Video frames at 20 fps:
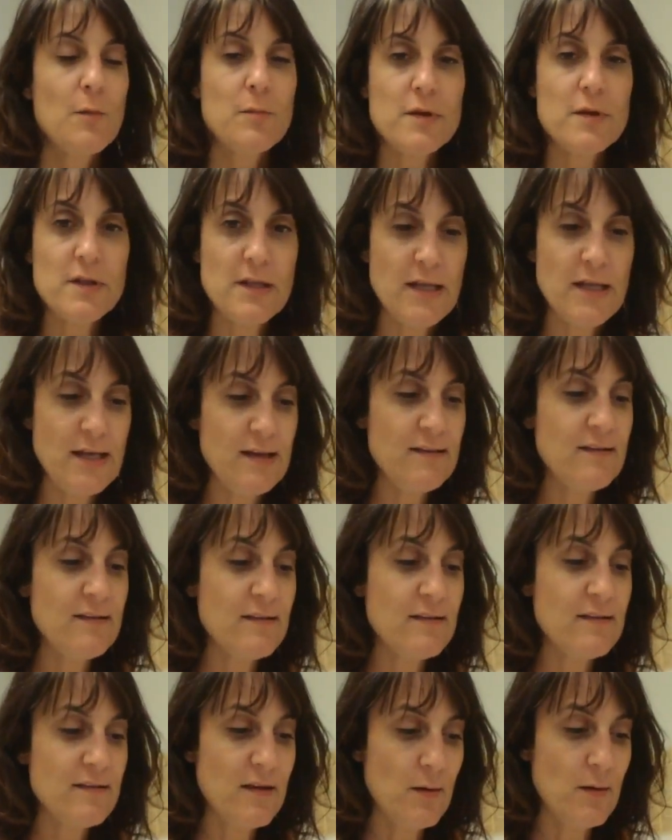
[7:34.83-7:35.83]

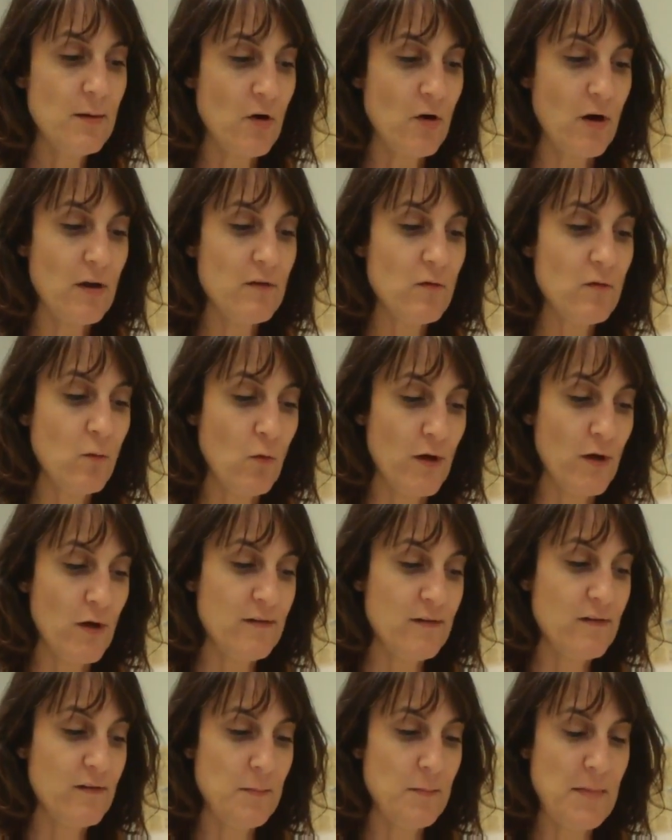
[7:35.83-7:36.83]
please summarize what
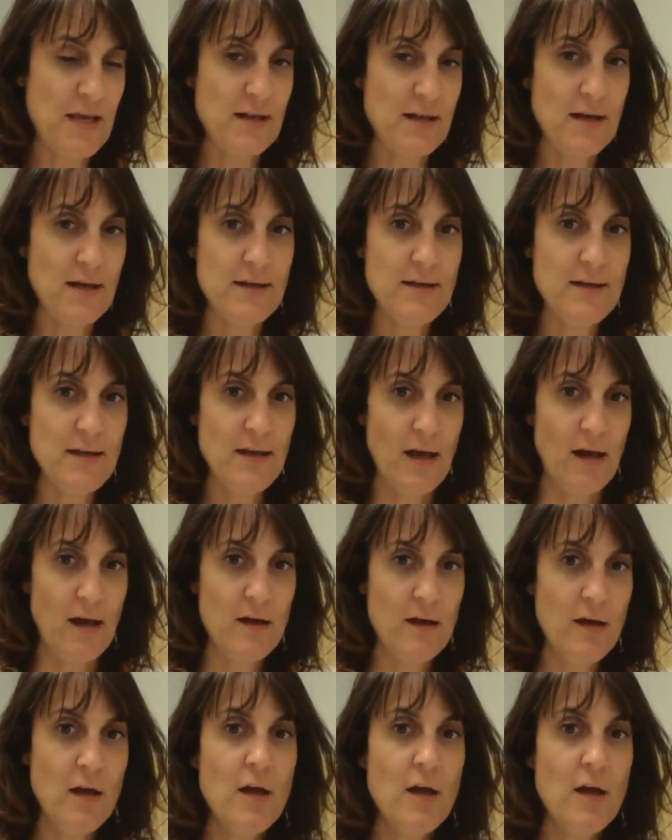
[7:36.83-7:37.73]
is the main idea.